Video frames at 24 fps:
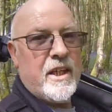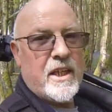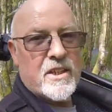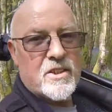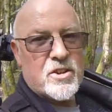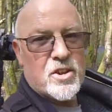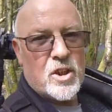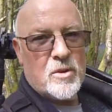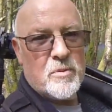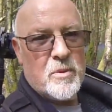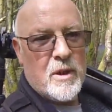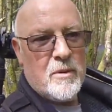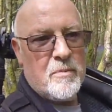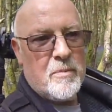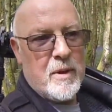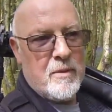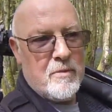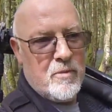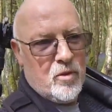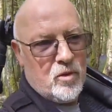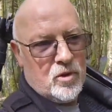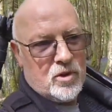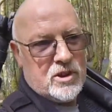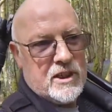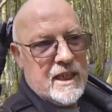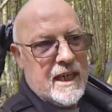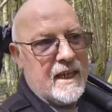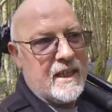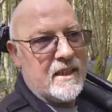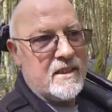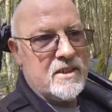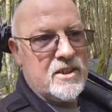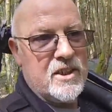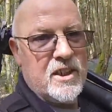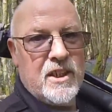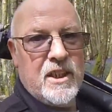it's going to be a bit more
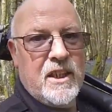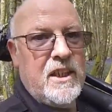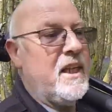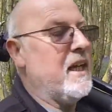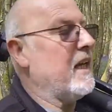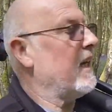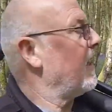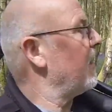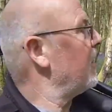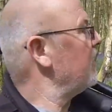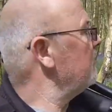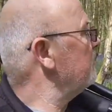challenging in here